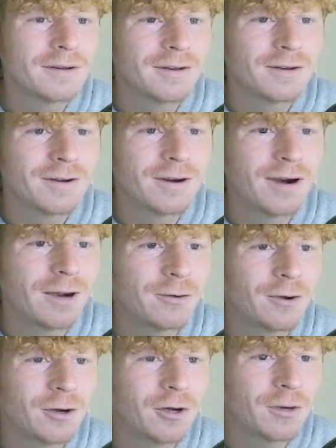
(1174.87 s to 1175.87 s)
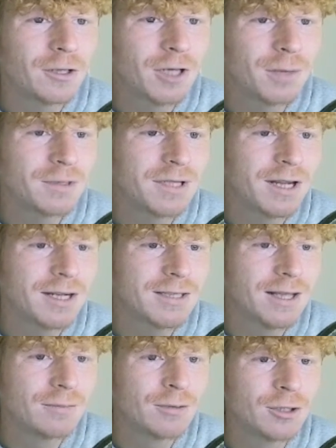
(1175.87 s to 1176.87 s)
Alright, we've got a couple of trappers here. Let's
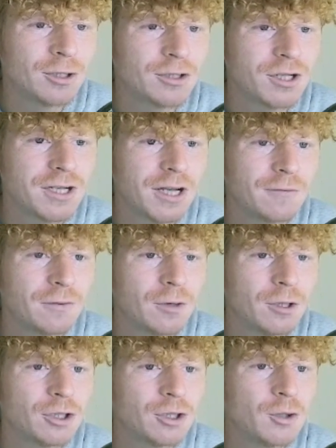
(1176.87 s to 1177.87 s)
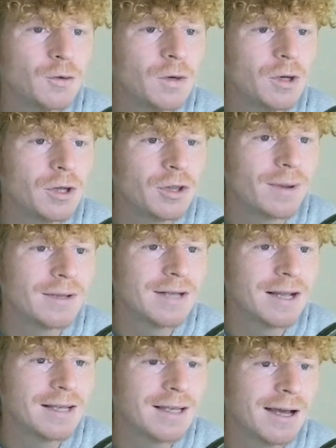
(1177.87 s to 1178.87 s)
get them merged onto the table. Merge two Earth
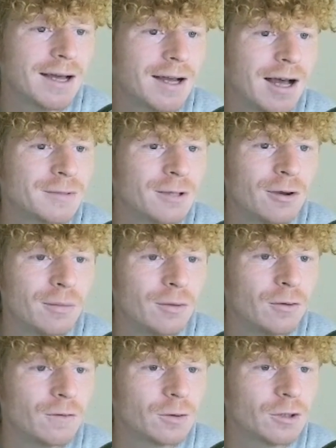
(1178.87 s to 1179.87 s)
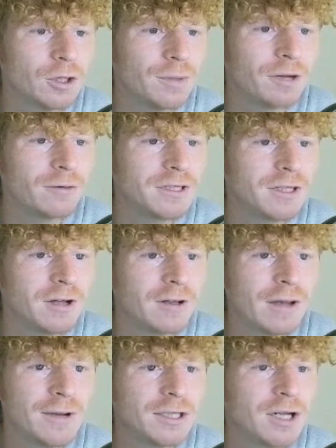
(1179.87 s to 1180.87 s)
Elemental again. Absolutely beautiful. Just going to be increasing our
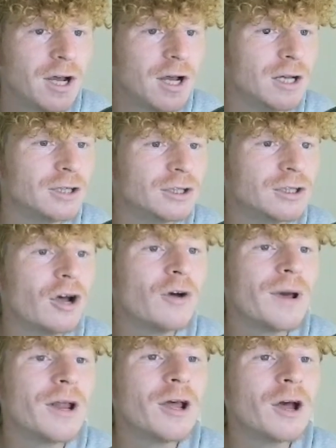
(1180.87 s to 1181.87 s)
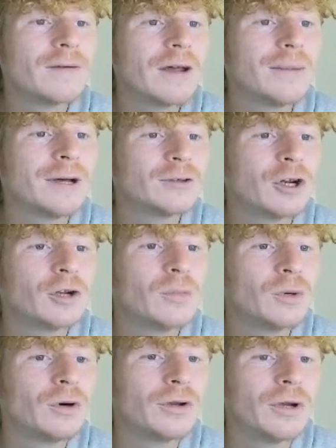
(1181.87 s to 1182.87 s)
damage. So many Earth Elementals on the
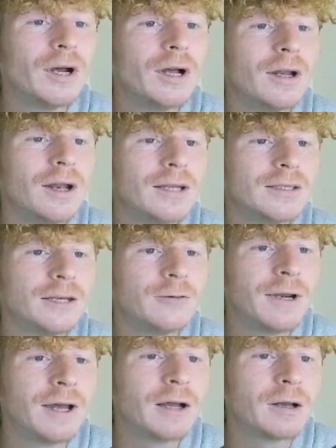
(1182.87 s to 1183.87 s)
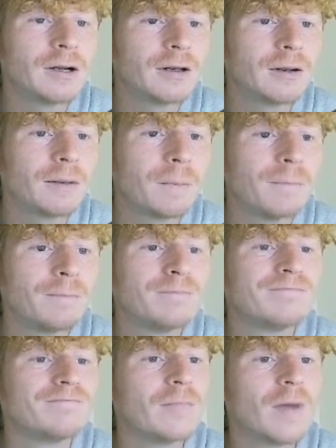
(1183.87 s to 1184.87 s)
board. Let's see if we can get
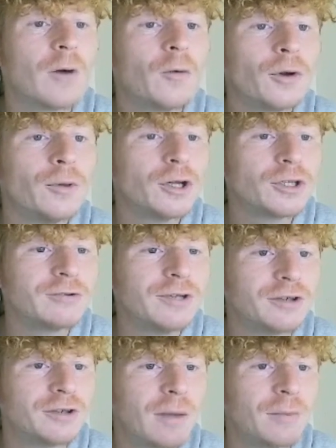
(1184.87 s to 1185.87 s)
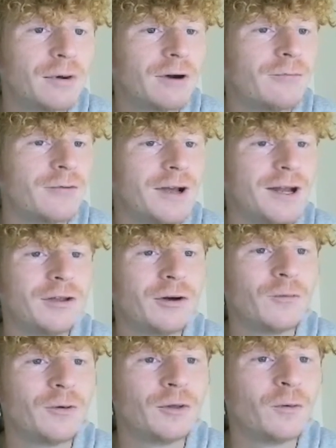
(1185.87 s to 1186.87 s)
a... I want to merge three Trapper. I really
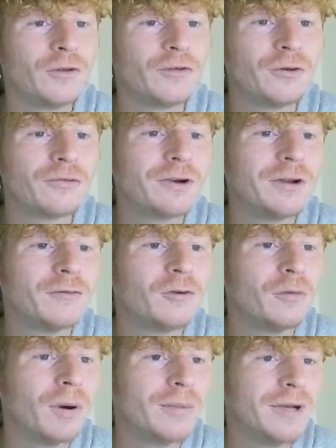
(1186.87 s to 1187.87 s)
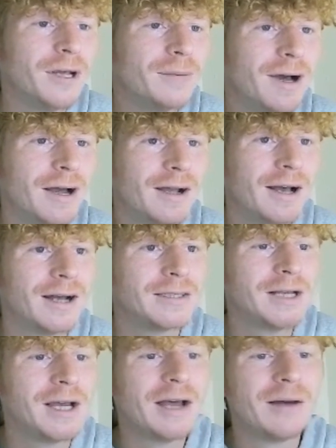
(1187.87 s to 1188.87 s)
don't want the one, two, three, four Bombardier, my guys.
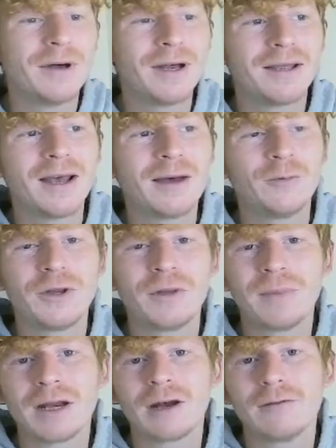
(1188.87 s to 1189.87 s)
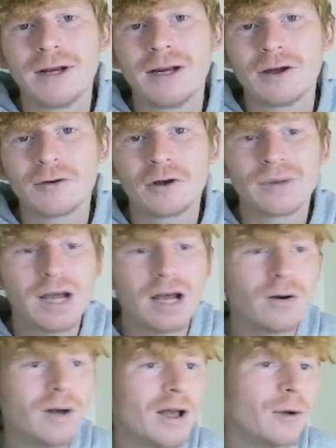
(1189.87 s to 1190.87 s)
But again, with the bedlerino coming
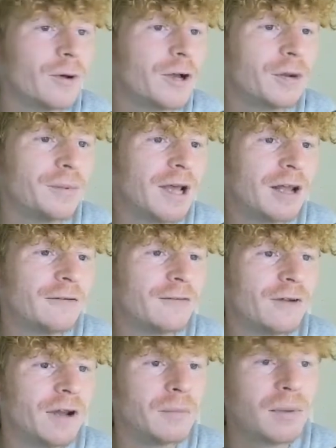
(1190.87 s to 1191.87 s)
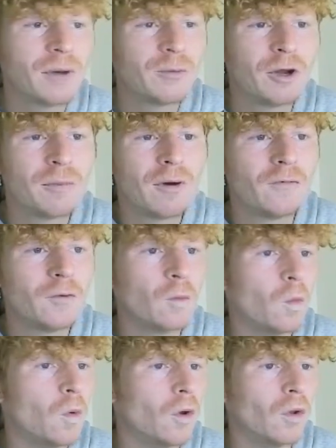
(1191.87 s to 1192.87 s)
out, we're going to be getting the flip, and we're not
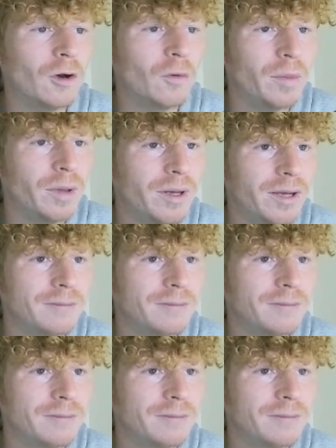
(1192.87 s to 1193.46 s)
bothered one little bit.